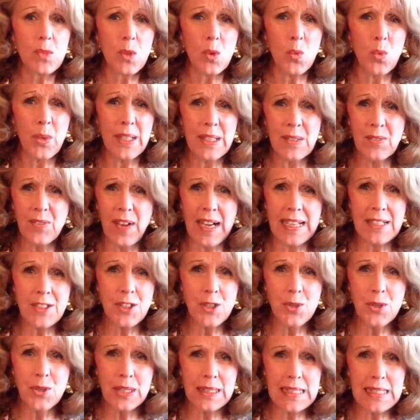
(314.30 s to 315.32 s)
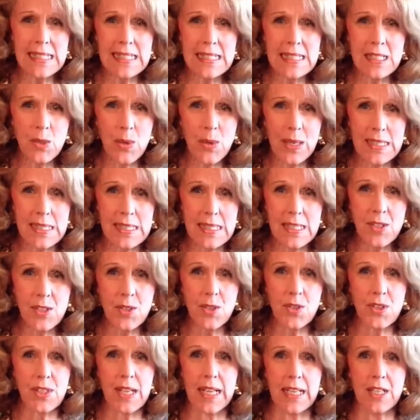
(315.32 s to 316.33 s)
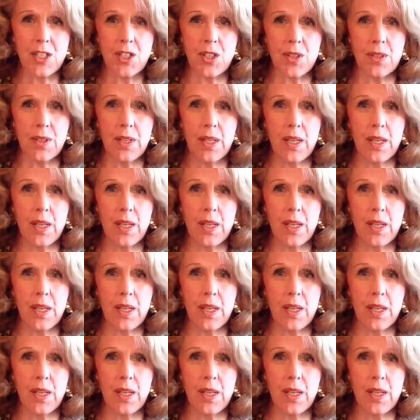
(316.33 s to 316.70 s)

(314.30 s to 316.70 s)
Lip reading: we invite you to listen to our sister station,